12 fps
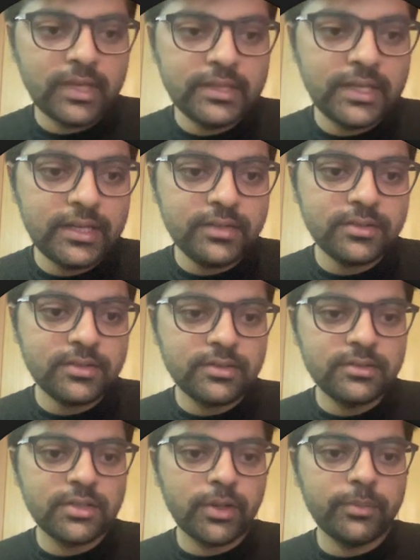there is
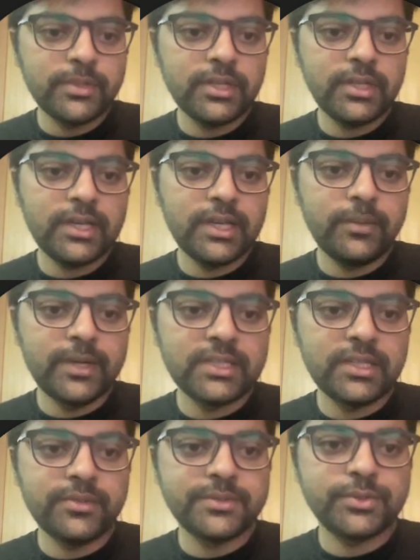some of the elements
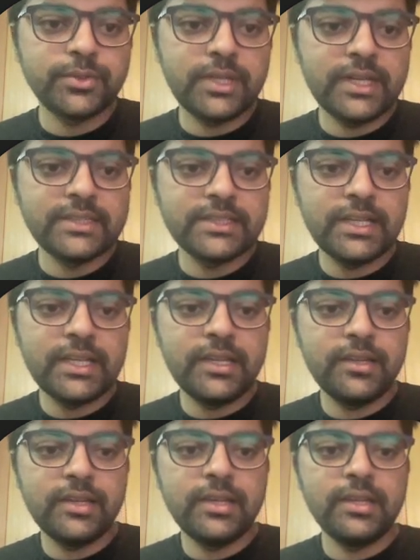left. So let's say
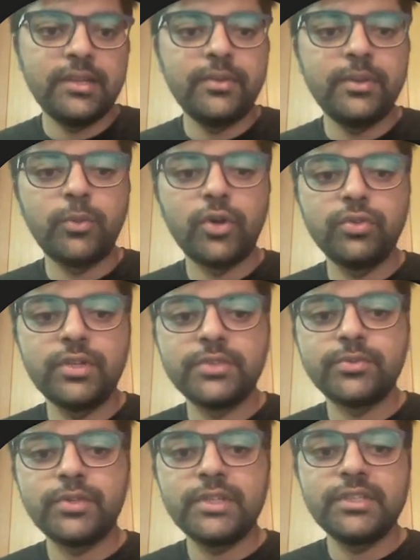11 modulus
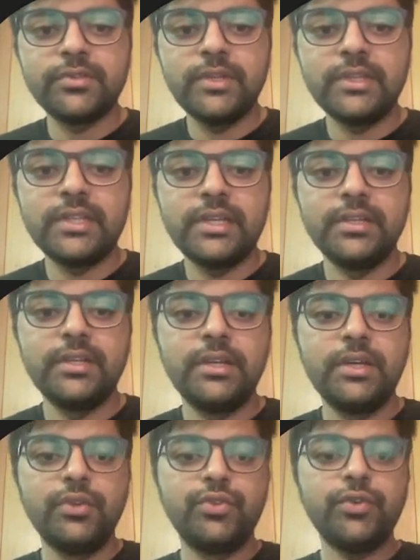4, this will 3.
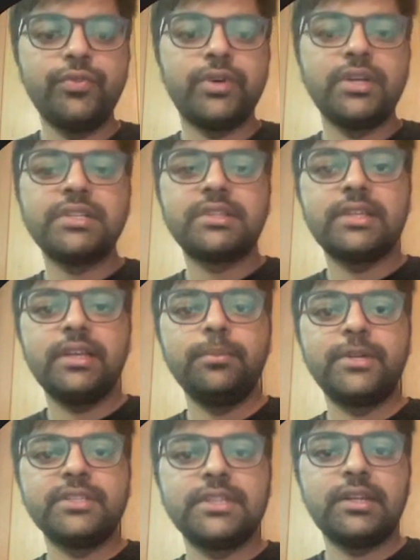So first
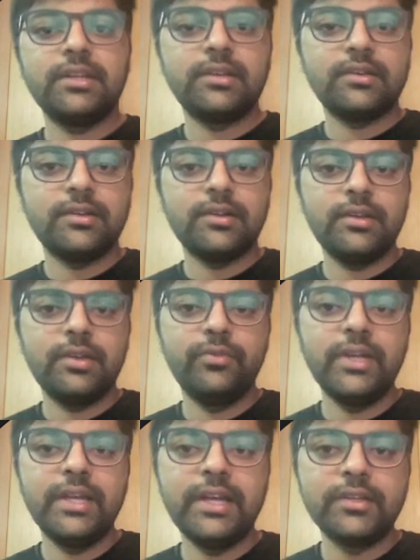3%
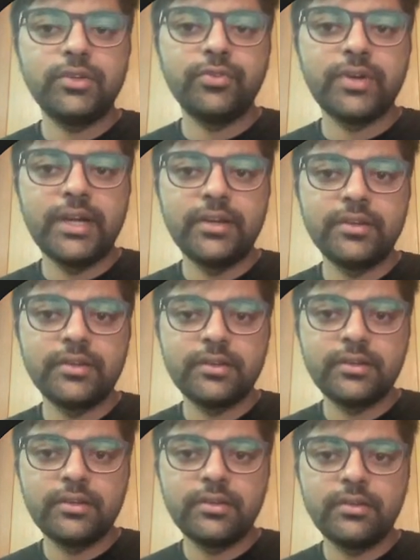will get to fight,
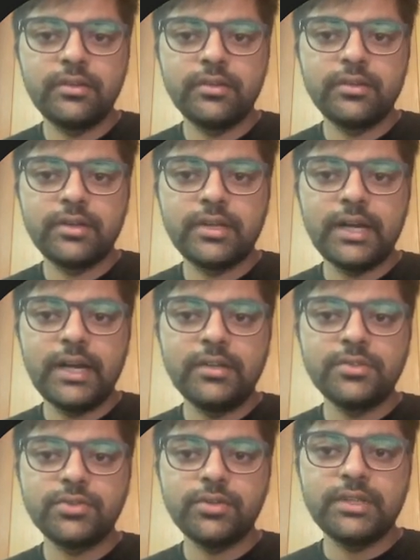right?
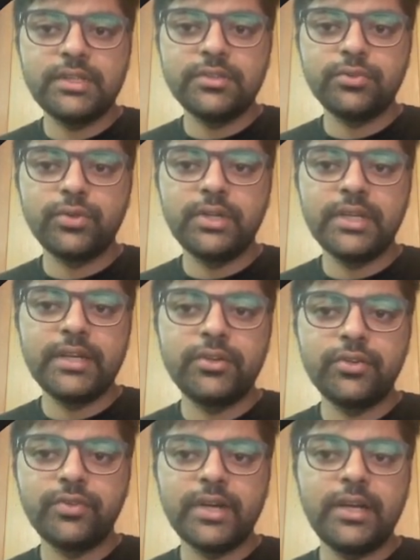So this won't get
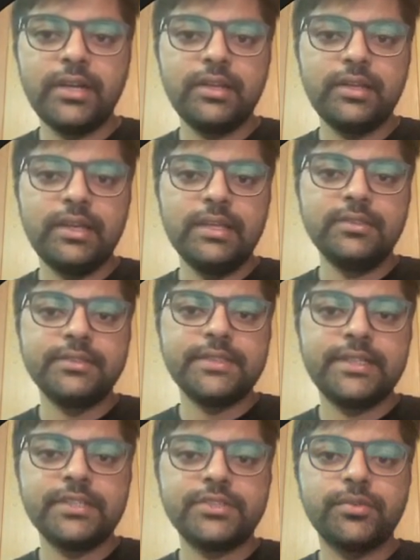to fight, else
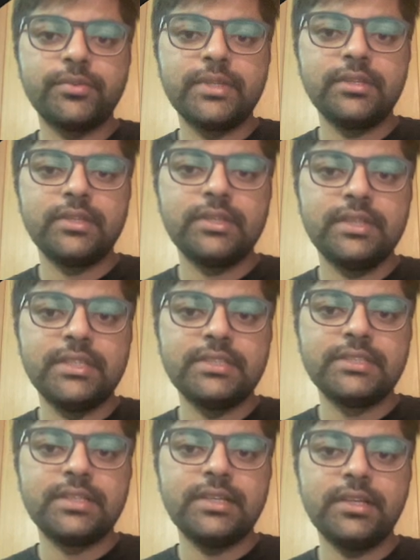rest of these
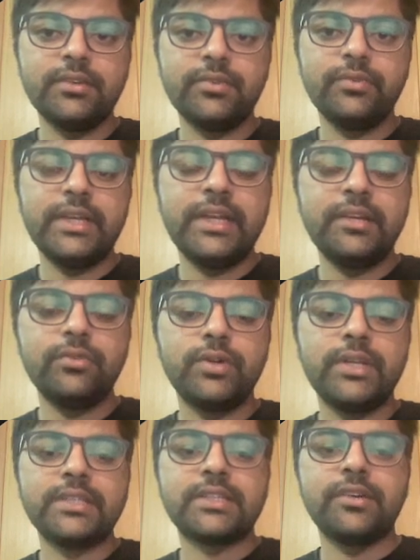3 will get
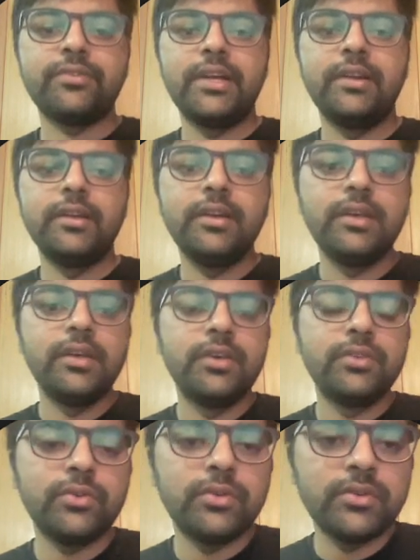1 extra fight.
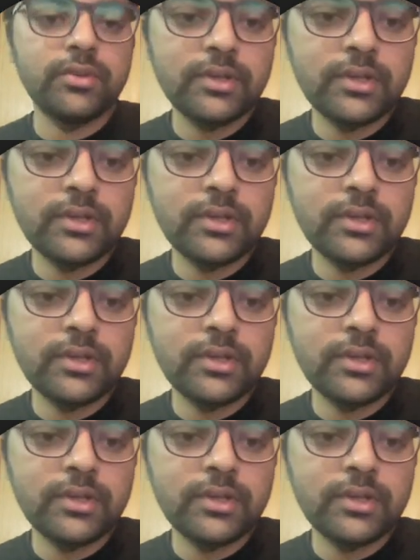So